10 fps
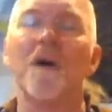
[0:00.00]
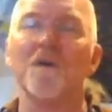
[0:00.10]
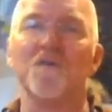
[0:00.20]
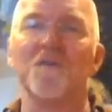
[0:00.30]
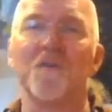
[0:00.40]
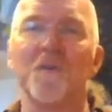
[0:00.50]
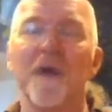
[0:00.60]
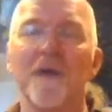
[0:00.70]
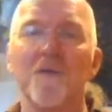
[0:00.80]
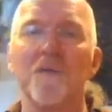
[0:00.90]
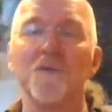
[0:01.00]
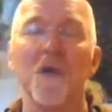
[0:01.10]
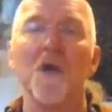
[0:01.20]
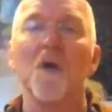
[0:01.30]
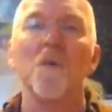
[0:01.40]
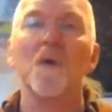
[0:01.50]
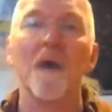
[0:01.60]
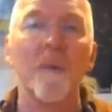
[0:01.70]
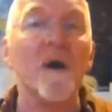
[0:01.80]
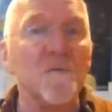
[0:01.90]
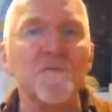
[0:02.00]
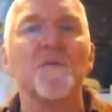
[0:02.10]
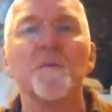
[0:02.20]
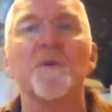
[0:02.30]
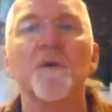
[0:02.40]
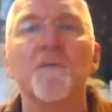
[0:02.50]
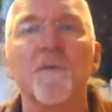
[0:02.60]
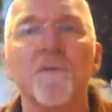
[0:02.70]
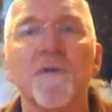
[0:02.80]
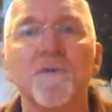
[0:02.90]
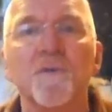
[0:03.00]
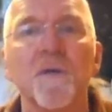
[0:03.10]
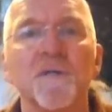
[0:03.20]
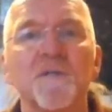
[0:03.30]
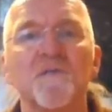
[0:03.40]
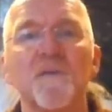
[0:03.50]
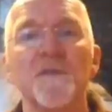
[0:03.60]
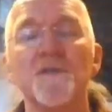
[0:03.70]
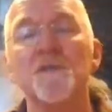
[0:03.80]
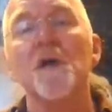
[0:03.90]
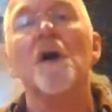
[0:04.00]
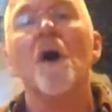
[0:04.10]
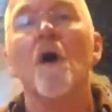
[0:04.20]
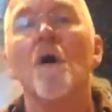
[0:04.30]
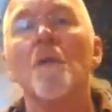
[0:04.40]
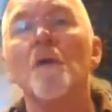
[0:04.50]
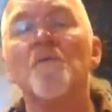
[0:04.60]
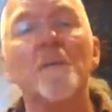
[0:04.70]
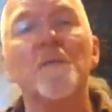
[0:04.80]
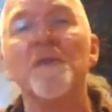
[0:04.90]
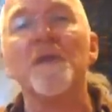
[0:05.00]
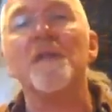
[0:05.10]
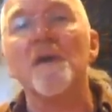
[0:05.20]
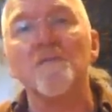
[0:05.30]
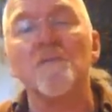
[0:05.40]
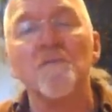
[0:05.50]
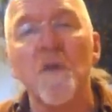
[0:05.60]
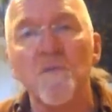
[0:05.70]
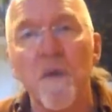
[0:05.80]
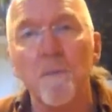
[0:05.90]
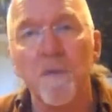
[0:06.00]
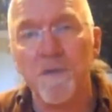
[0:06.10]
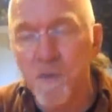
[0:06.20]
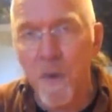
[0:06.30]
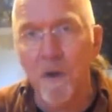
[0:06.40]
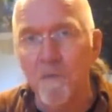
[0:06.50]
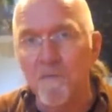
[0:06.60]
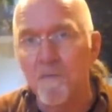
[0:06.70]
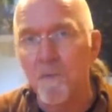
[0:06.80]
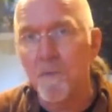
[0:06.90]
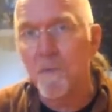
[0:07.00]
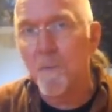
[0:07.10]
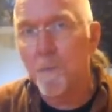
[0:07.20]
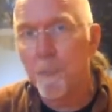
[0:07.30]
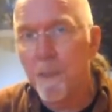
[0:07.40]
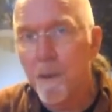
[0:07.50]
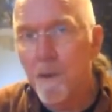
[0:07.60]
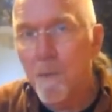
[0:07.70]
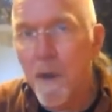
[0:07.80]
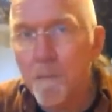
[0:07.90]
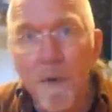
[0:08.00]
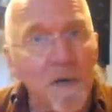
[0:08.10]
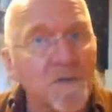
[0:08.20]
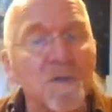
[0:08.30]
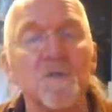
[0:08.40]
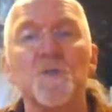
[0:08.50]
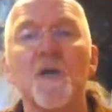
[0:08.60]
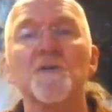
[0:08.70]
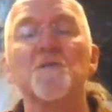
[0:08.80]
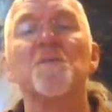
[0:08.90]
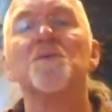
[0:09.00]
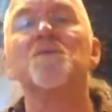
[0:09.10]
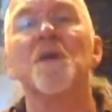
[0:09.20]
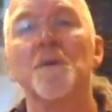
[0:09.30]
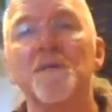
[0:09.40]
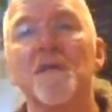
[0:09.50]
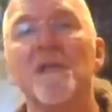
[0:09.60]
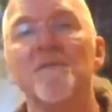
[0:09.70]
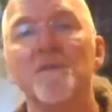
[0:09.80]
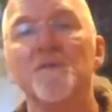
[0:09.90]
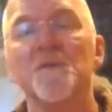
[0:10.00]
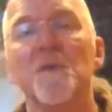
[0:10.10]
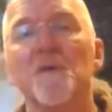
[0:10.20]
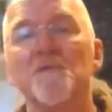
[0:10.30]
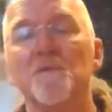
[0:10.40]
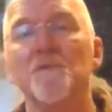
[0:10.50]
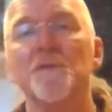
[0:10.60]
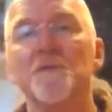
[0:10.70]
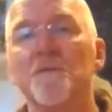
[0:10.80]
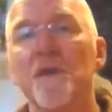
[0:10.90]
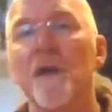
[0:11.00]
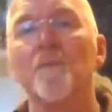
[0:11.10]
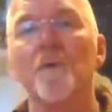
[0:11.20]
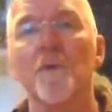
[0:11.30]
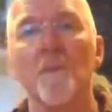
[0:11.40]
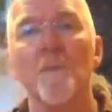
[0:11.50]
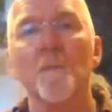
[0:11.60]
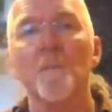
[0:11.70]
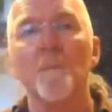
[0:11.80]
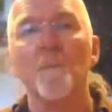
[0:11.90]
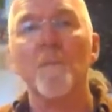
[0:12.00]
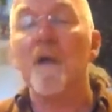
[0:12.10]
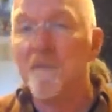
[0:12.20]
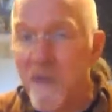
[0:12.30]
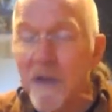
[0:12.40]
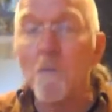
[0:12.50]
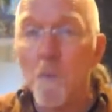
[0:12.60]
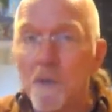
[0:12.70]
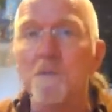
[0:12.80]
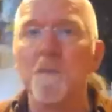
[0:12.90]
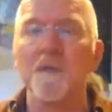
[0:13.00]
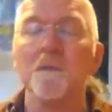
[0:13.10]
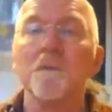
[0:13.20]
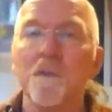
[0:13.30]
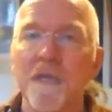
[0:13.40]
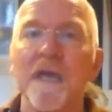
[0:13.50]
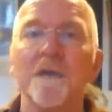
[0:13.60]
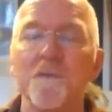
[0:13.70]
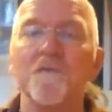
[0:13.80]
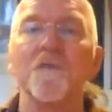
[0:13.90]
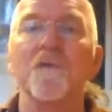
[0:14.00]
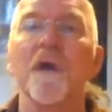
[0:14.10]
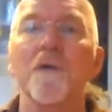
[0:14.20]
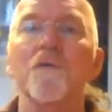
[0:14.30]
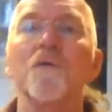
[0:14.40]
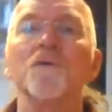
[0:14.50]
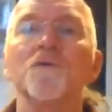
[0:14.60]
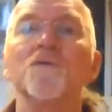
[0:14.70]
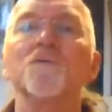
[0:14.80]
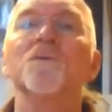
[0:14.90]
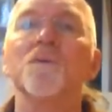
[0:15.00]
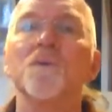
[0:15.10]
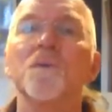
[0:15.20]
part of the Grand Cross, will come after the Mercury retrograde is finished on November the 11th, November the 12th, when Mars conjuncts Pluto at 11 and 12 degrees of Capricorn. That will be the end of the Grand Cross.